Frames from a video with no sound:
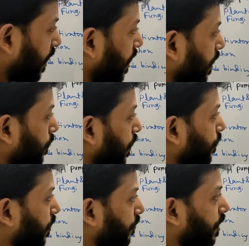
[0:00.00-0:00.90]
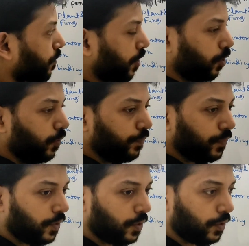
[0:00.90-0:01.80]
mentioned in my previous video,
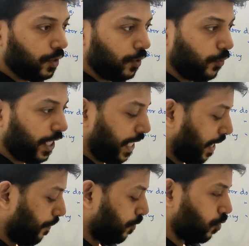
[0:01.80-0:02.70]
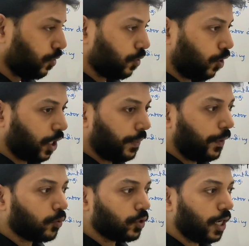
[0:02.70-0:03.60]
where I have talked
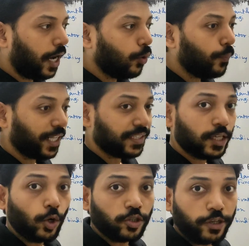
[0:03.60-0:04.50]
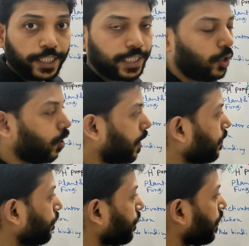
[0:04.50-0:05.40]
about how muscle contraction
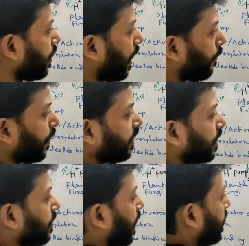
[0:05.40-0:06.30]
occurs, I mentioned